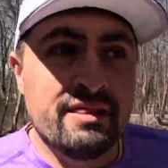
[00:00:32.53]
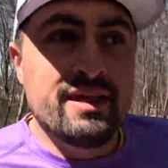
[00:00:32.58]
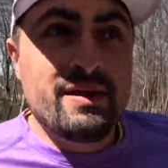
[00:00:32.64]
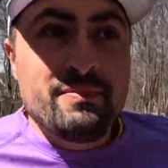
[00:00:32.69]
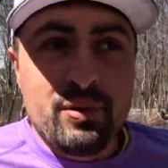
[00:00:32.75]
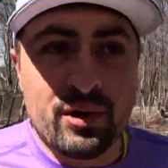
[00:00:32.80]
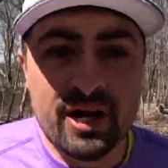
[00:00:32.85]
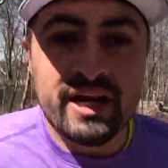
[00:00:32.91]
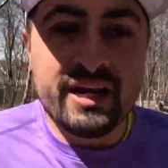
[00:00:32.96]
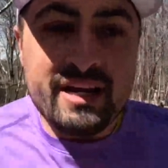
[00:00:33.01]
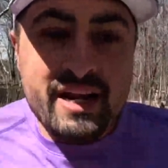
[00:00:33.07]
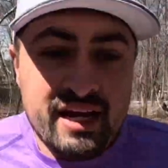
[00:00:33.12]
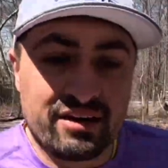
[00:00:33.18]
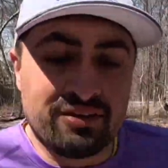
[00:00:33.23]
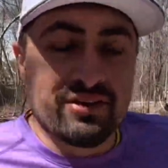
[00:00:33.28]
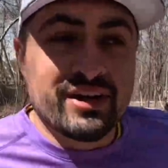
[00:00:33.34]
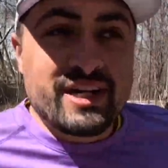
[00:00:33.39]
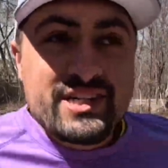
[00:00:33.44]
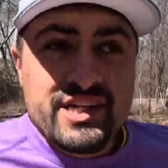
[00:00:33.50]
the
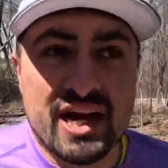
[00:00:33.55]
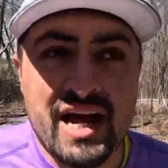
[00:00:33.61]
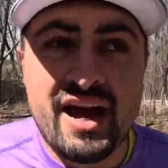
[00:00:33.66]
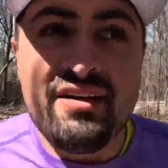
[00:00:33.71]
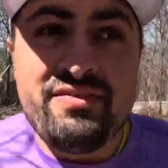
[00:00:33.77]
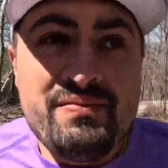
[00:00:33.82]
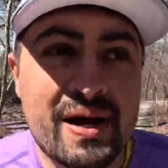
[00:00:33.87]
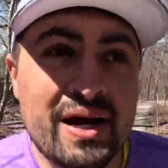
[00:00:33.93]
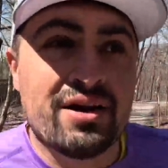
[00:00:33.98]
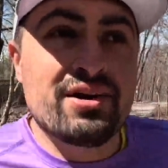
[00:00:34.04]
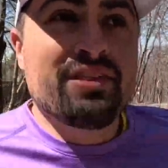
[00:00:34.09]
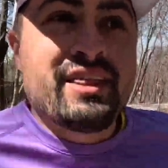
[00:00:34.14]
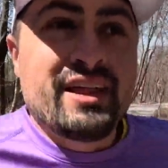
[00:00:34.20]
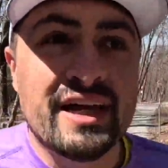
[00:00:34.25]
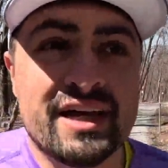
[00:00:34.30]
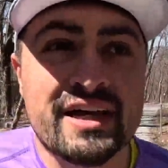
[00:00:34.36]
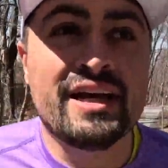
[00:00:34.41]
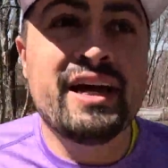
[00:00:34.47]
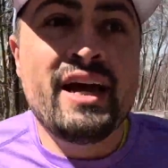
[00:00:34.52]
Breakneck Ridge Half
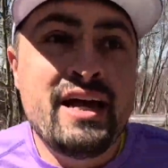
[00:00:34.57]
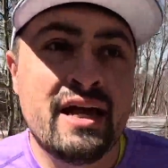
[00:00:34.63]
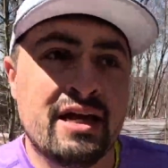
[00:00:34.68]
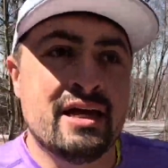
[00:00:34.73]
Marathon.